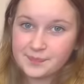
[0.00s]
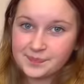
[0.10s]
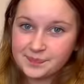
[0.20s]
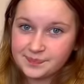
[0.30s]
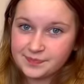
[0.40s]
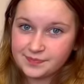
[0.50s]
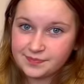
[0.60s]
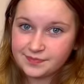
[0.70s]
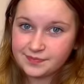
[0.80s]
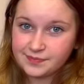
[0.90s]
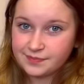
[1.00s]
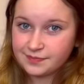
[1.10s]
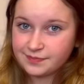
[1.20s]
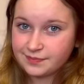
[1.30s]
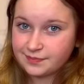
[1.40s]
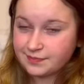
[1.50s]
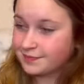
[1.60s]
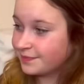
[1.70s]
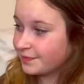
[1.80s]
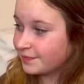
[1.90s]

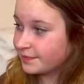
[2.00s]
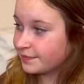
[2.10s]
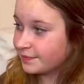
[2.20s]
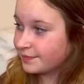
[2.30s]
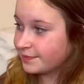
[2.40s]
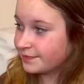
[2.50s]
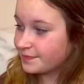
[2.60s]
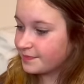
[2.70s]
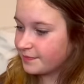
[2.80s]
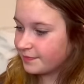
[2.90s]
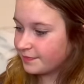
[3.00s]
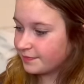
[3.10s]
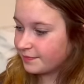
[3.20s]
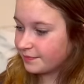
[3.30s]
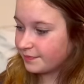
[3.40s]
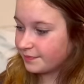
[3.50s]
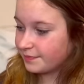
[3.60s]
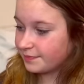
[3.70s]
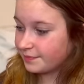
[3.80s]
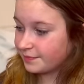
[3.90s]

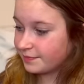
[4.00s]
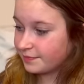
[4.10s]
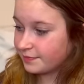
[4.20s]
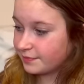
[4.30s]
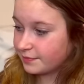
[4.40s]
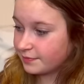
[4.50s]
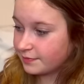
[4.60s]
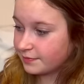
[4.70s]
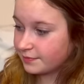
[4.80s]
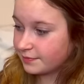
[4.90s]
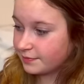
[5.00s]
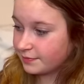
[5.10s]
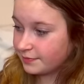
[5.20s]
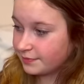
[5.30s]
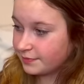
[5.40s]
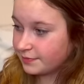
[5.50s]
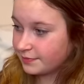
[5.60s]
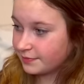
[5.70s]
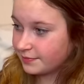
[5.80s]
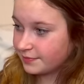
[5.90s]

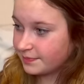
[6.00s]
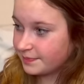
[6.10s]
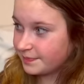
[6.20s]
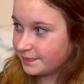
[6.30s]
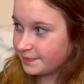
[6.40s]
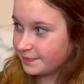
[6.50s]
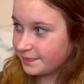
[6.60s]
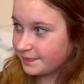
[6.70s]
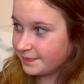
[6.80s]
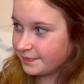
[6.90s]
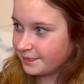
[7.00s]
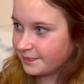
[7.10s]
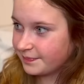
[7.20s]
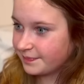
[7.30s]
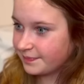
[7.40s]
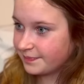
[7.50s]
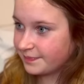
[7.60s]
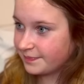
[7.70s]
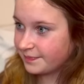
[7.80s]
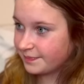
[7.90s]
[no speech]